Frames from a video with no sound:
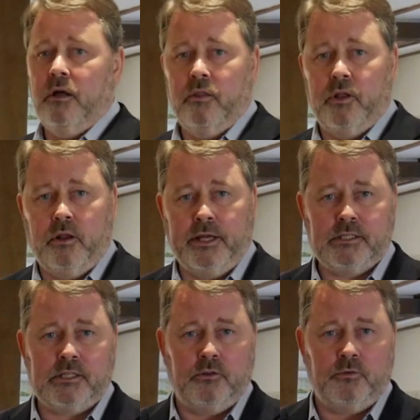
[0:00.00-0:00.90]
the
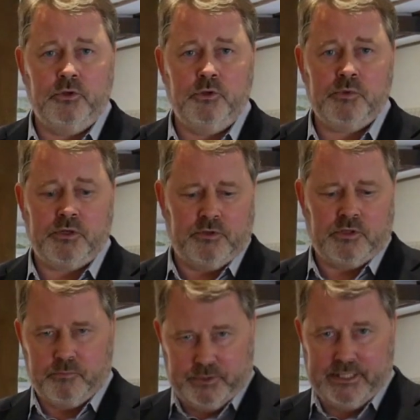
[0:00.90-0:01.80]
lights in the rooms if
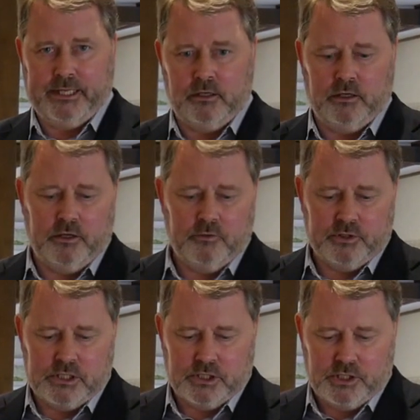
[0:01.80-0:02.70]

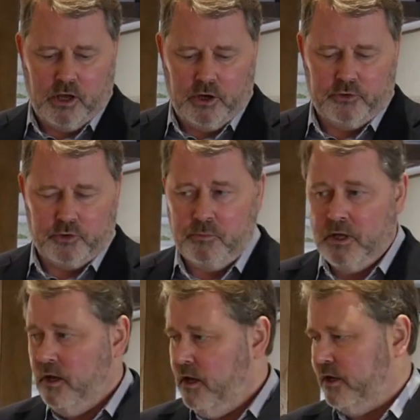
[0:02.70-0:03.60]
it's a dark room,
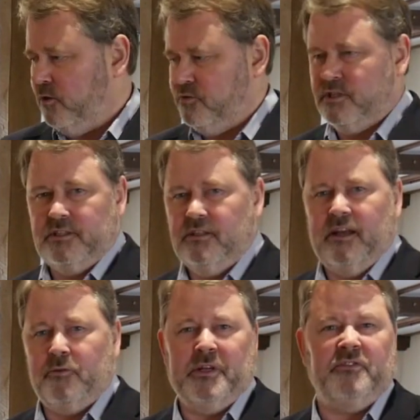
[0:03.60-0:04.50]
and obviously
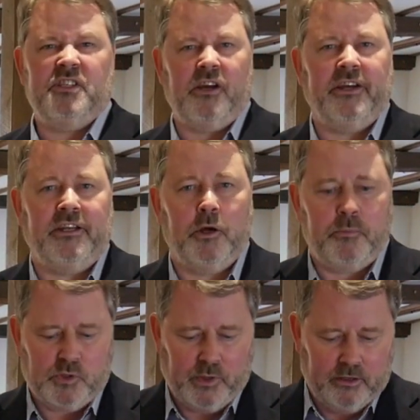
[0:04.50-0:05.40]
have a bit of a tidy up
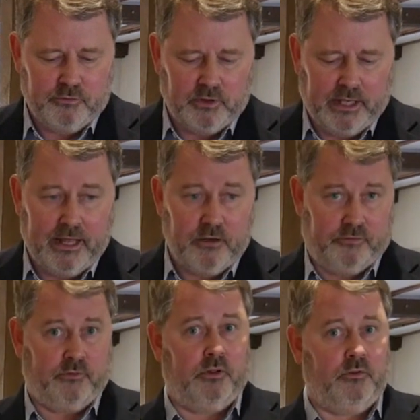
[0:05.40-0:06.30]
as well if you can, if
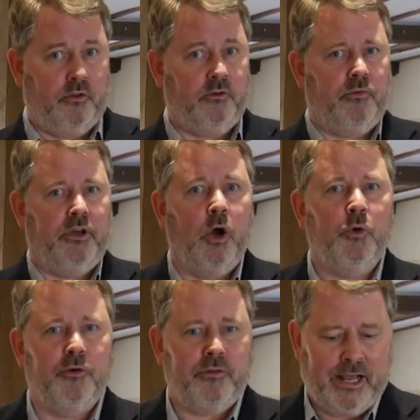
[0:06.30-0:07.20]
the
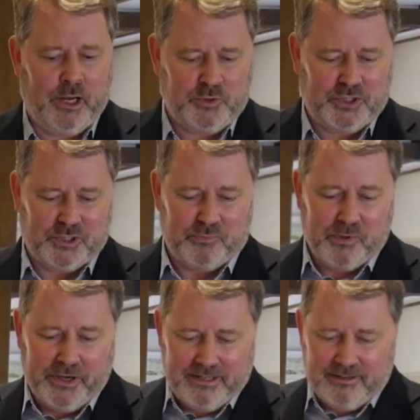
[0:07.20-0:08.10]
owner of the house doesn't
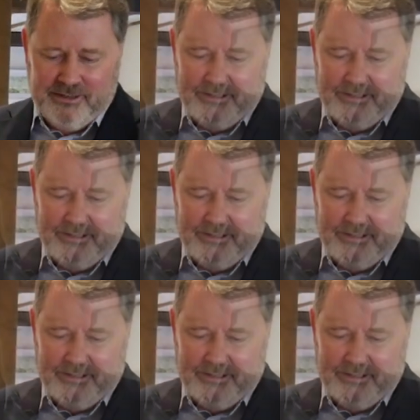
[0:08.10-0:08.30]
mind.